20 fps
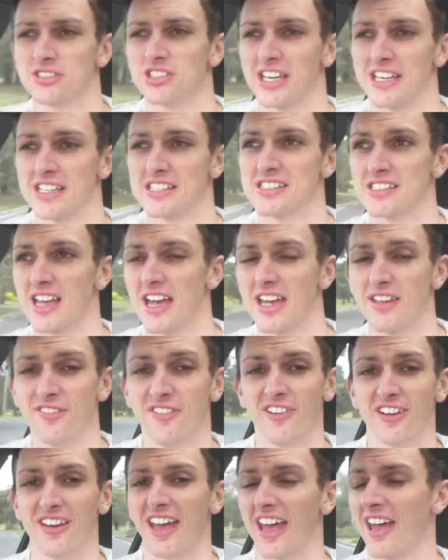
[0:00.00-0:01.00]
Chest Day
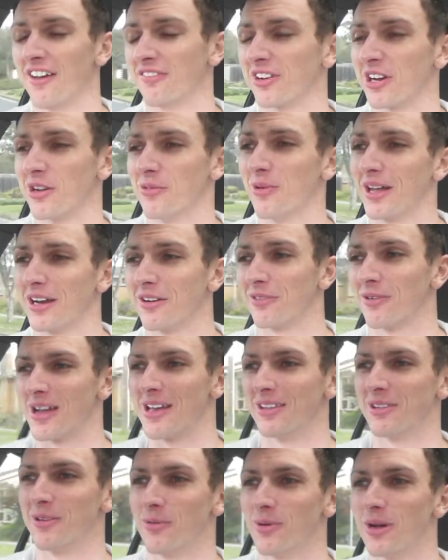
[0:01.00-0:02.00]
for everyone
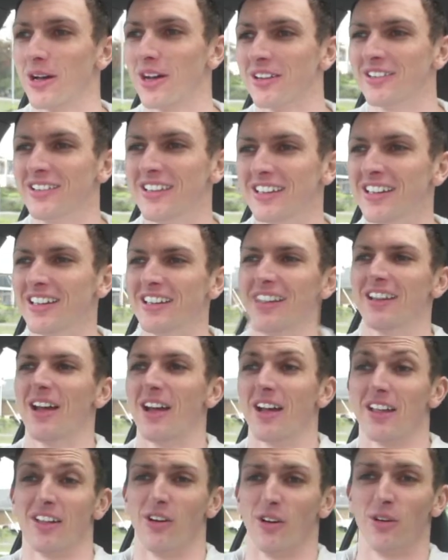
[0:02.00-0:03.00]
around the world.
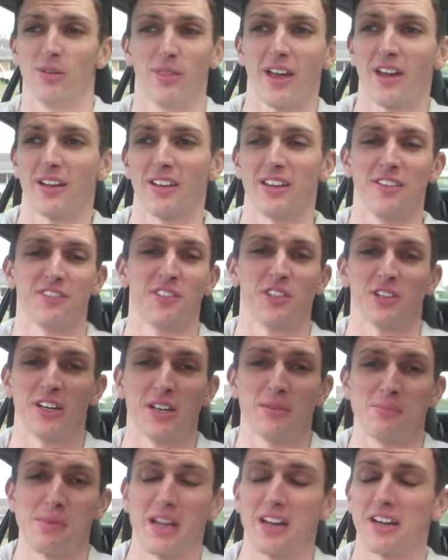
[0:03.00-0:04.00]
Although, if you're in
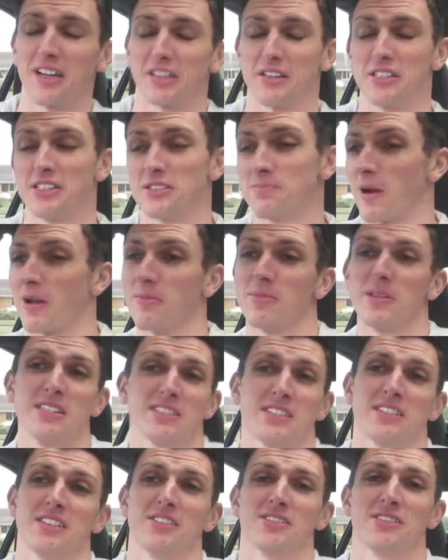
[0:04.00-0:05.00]
America, it's probably
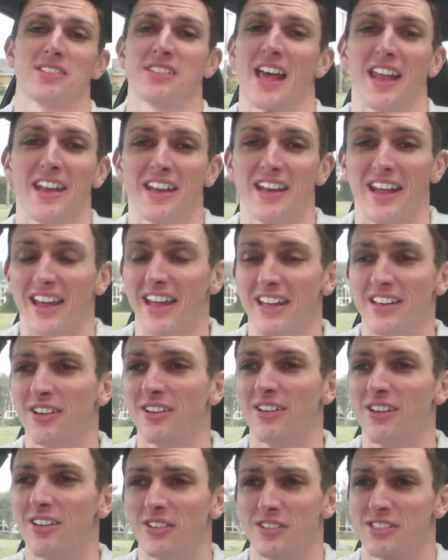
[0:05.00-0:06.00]
still Saturday,
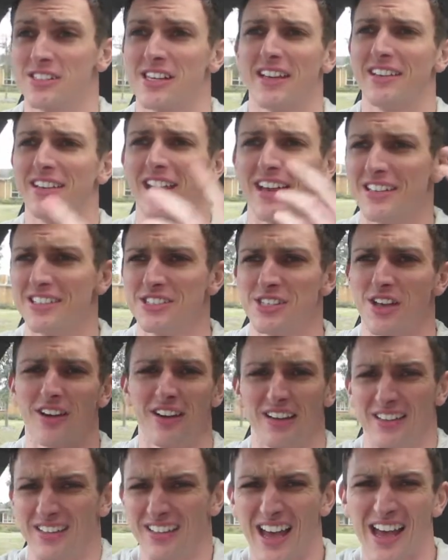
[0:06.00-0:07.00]
or Sunday,
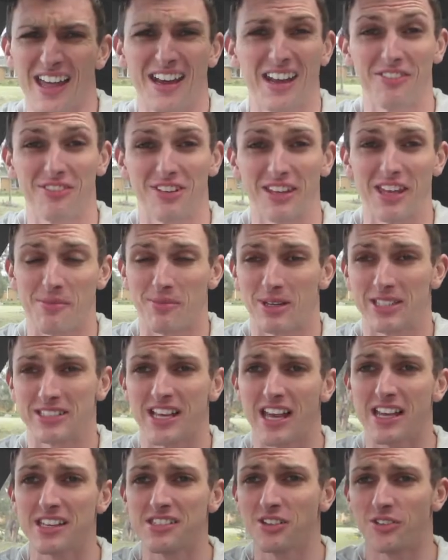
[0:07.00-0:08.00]
sorry, can't even get my
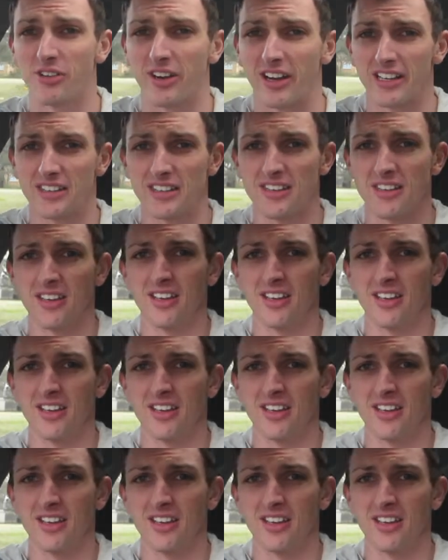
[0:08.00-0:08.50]
days correct.